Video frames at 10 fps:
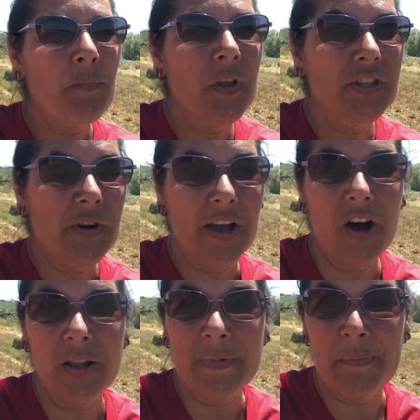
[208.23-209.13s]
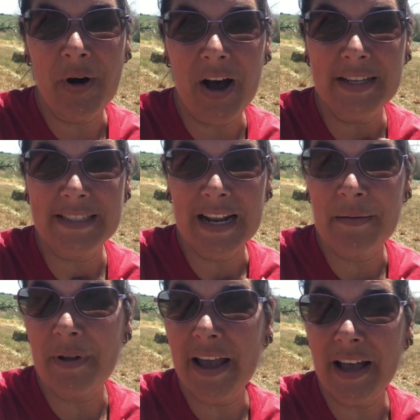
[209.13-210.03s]
So I called my boss and
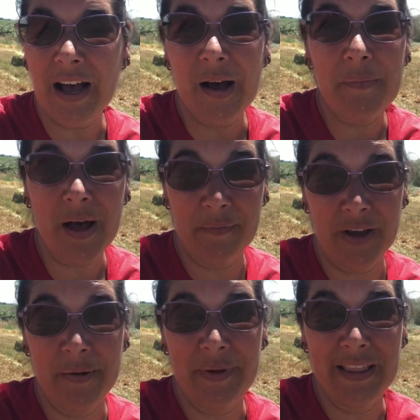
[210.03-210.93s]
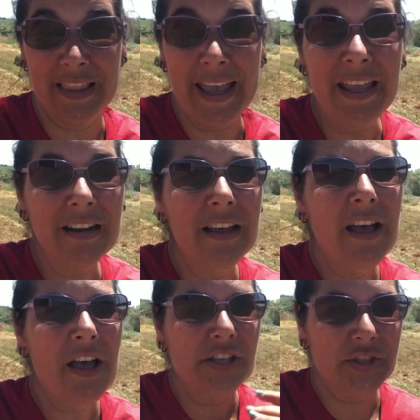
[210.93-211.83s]
I'm like, I'm gonna be late.
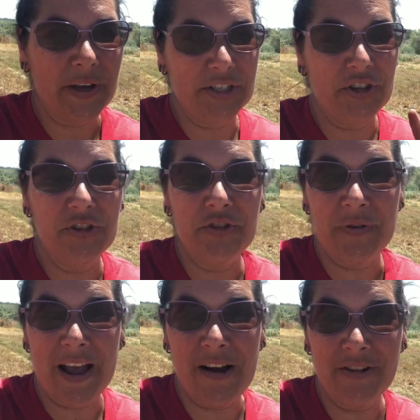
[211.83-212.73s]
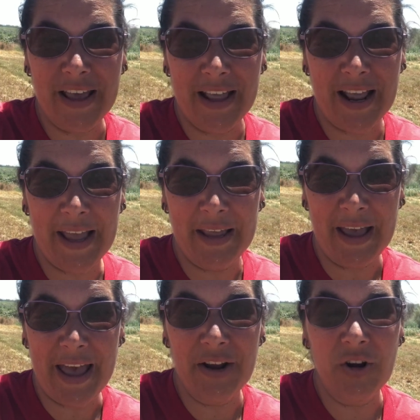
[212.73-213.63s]
So I turned around and I
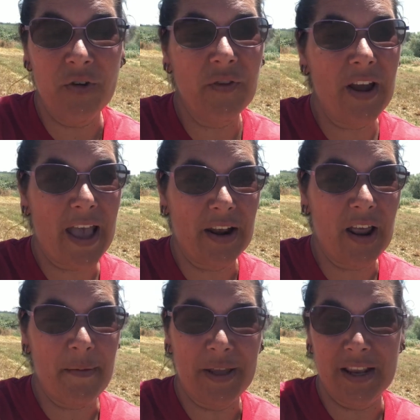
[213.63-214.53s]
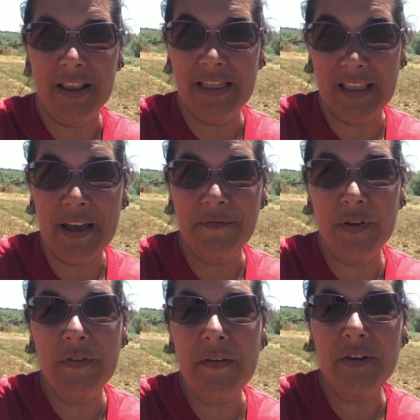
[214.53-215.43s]
headed over, and I mean, if
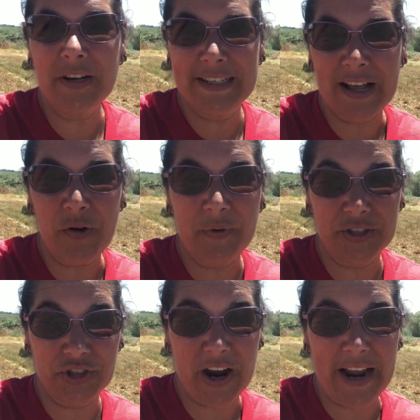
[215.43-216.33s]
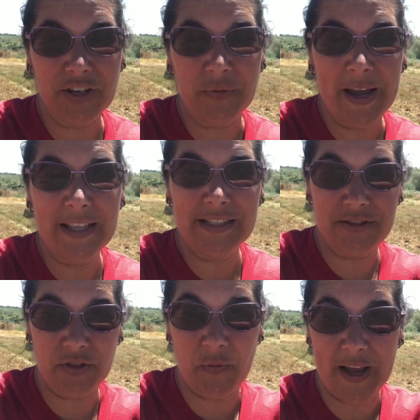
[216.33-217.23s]
you've ever dealt with tractor weights,
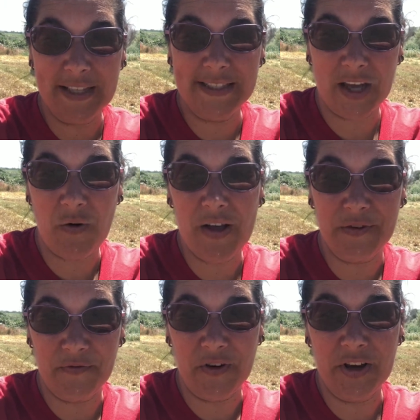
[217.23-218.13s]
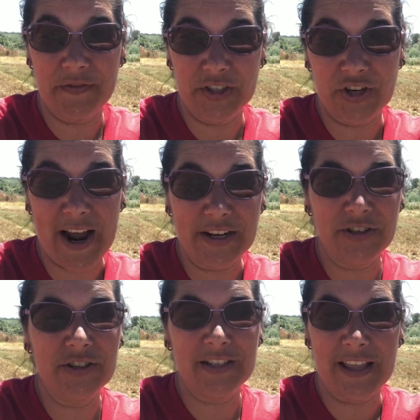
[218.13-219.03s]
they're the weights that go on the front of the
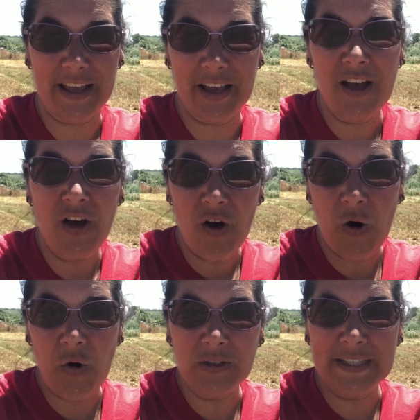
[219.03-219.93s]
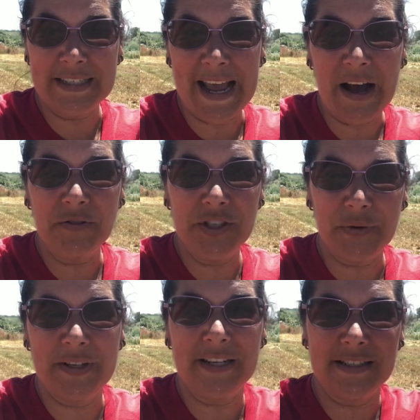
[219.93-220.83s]
tractor to like hold it down
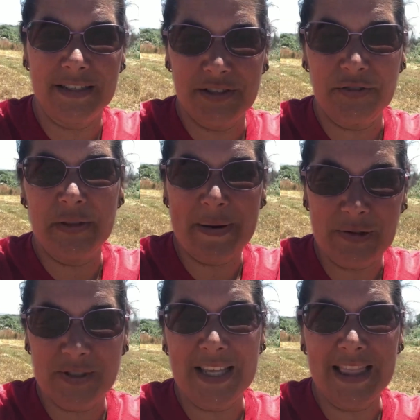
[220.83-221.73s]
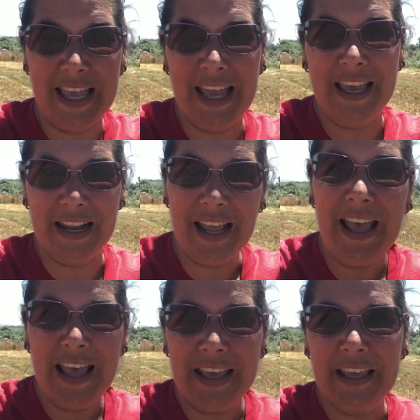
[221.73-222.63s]
so it doesn't do the bouncy thing and
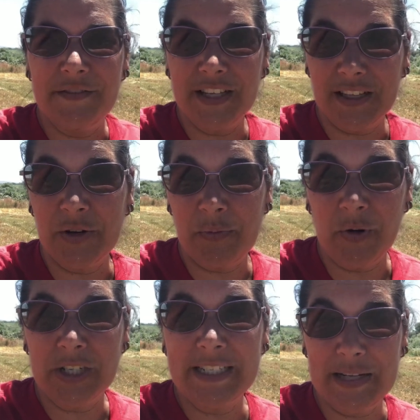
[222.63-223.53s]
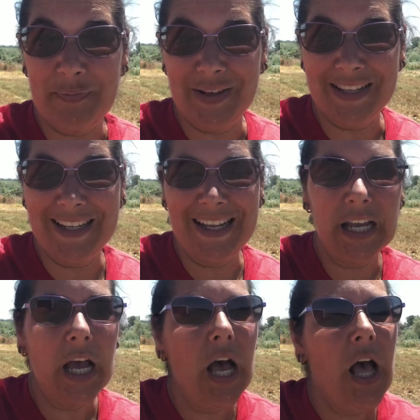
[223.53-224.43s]
gives you a little more stability.
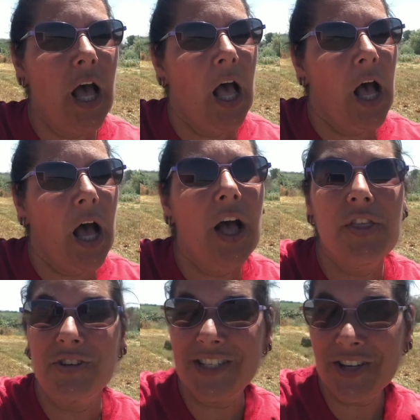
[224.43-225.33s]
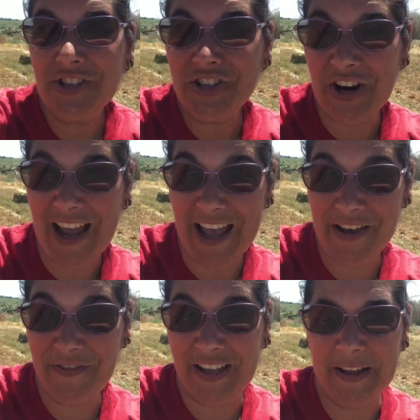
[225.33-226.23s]
Those suckers are
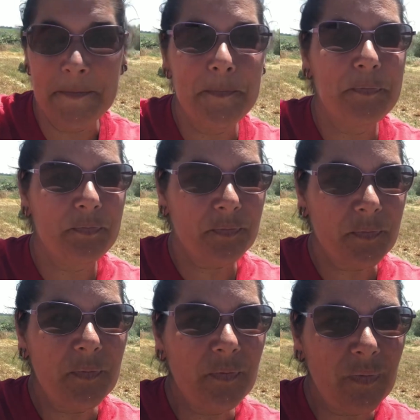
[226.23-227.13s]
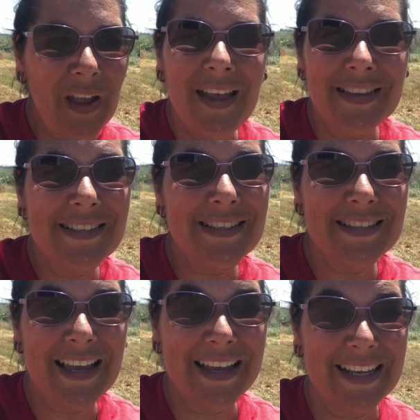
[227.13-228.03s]
heavy. And this
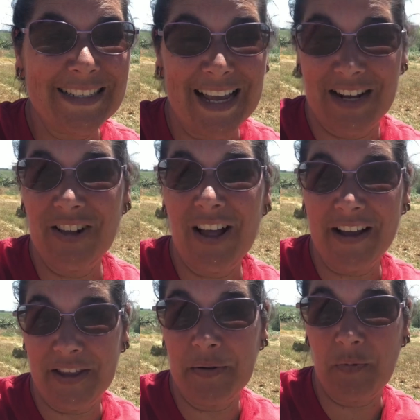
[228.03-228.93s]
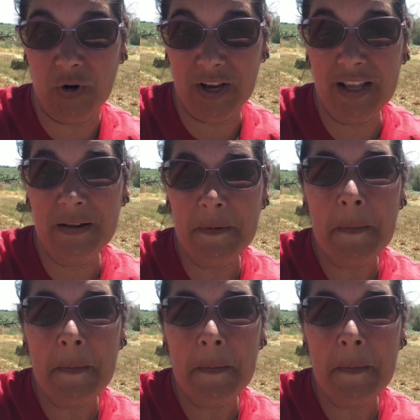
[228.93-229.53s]
is like at 10 o'clock in the morning.